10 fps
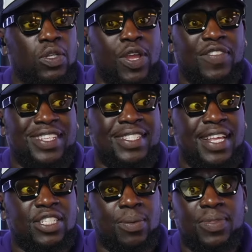you have to set
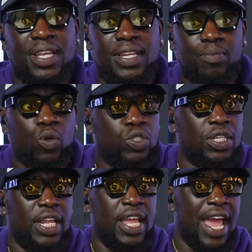something in motion.
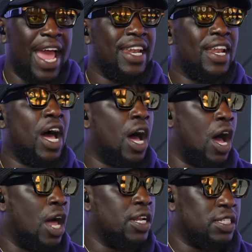Like, and
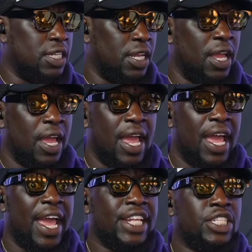honestly,
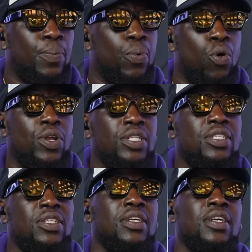it's important
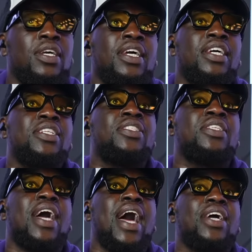to
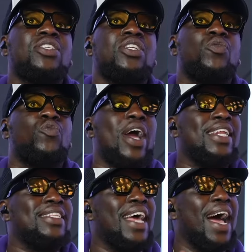actually write it down.